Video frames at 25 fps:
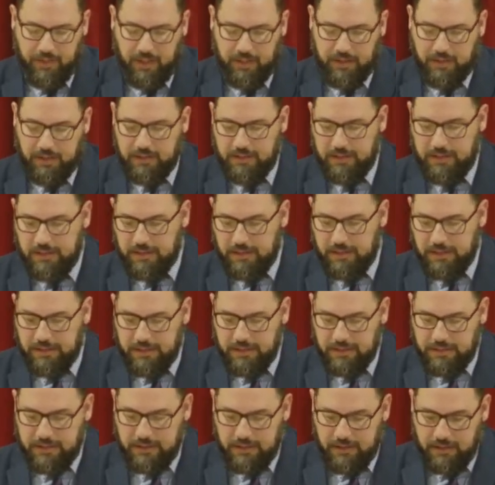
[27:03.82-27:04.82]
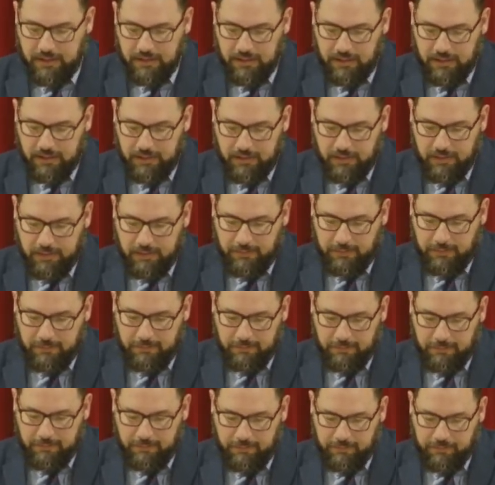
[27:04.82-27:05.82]
This is this is
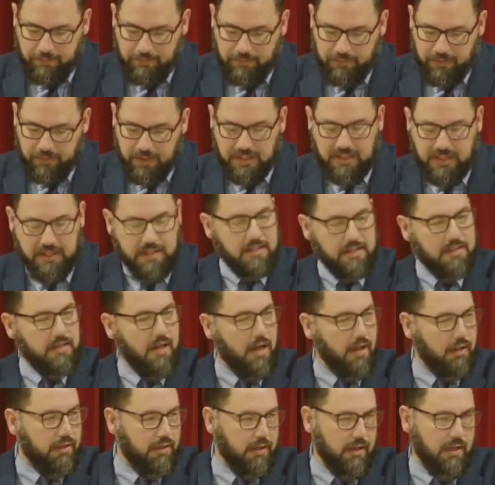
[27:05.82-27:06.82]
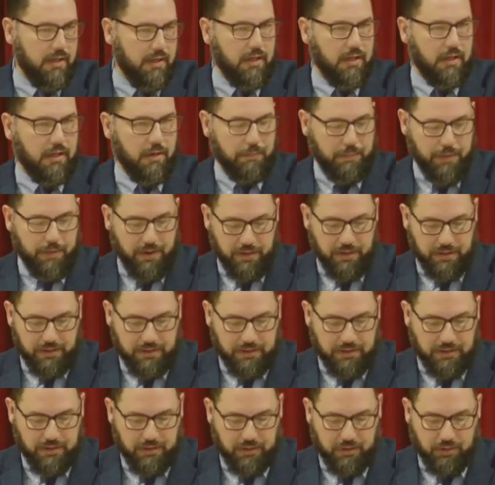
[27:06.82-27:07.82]
this is nothing in
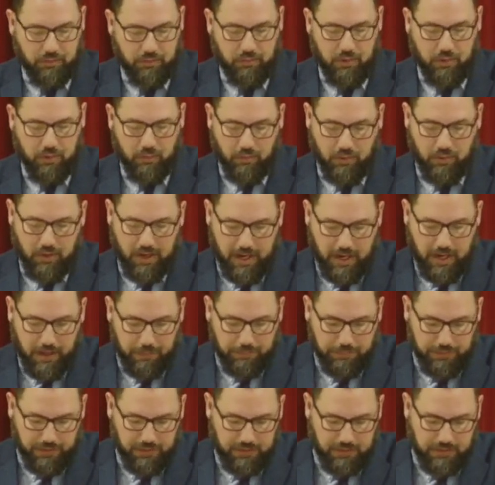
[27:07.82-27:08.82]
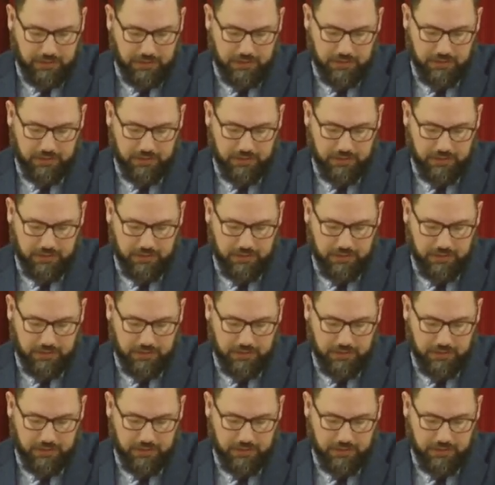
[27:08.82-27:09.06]
comparison to what will happen